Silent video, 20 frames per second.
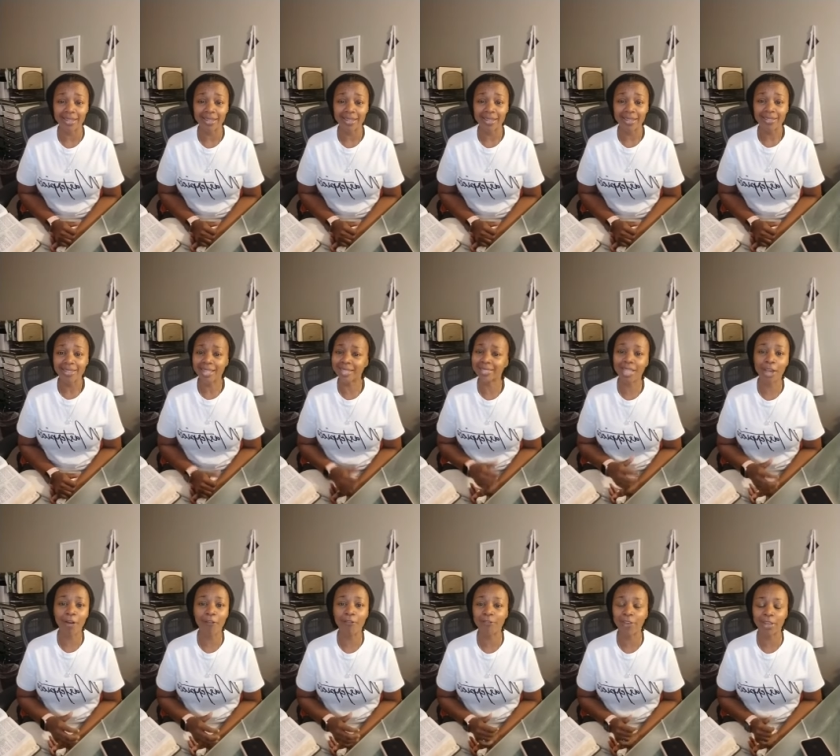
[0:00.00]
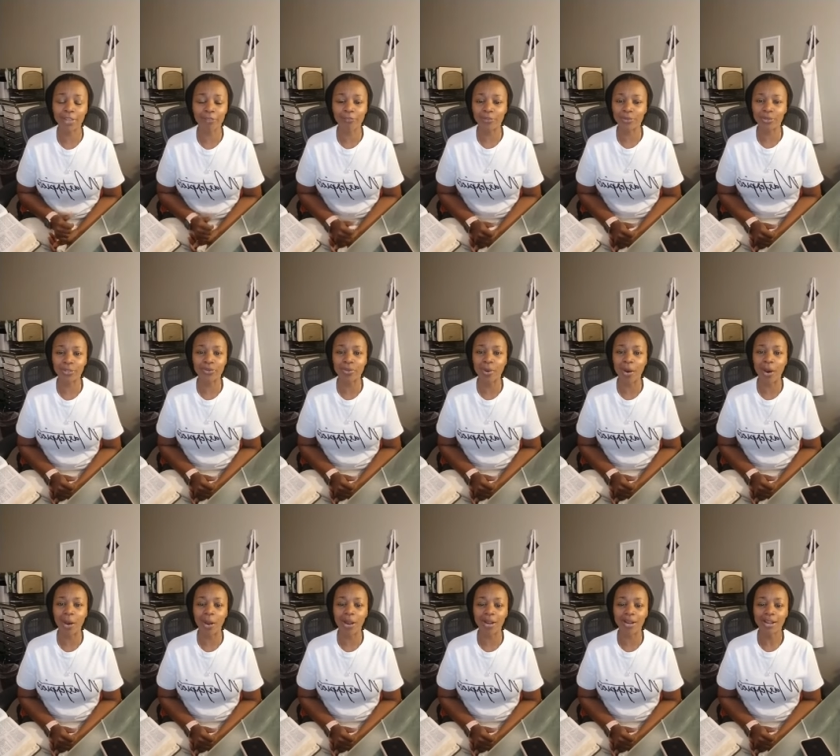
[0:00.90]
That's how faithful you
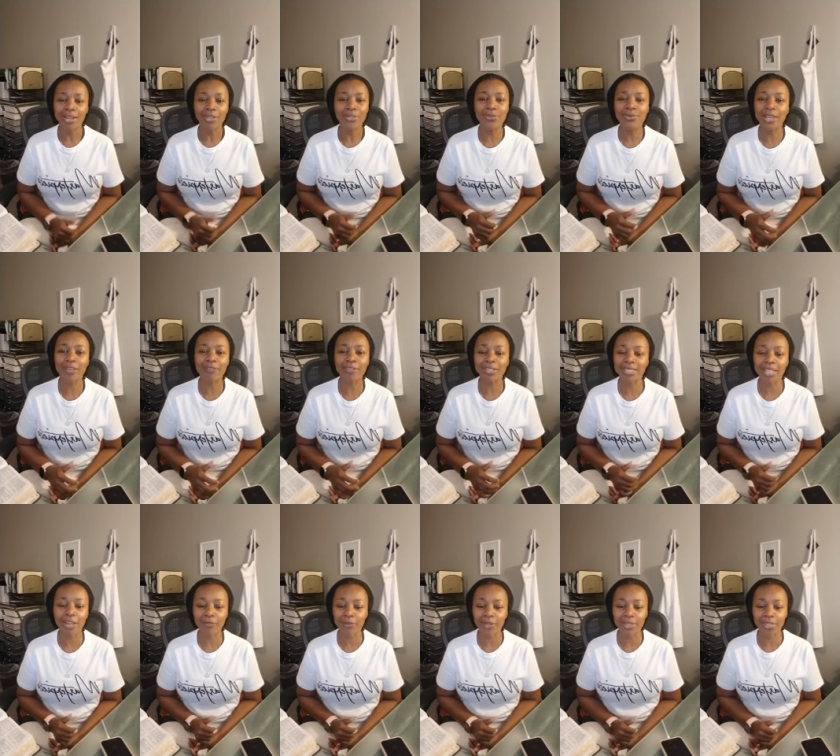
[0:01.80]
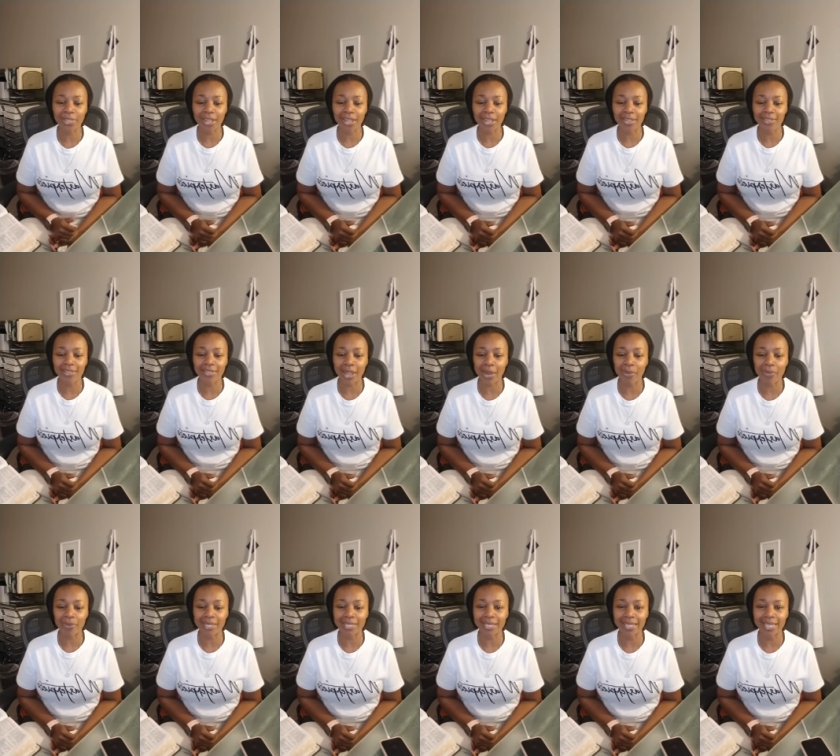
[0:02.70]
are. You give us everything that
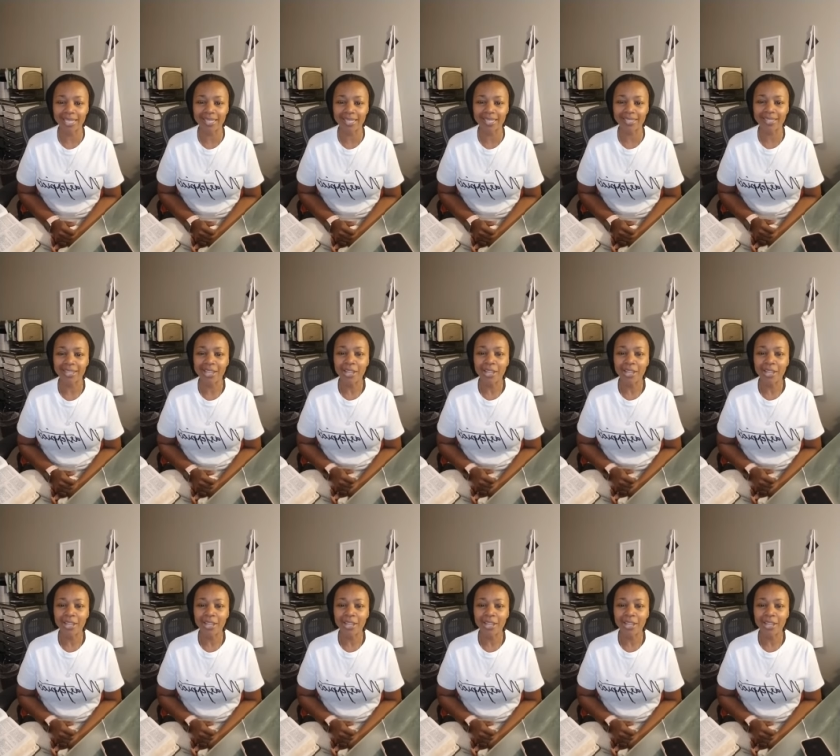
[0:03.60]
we need.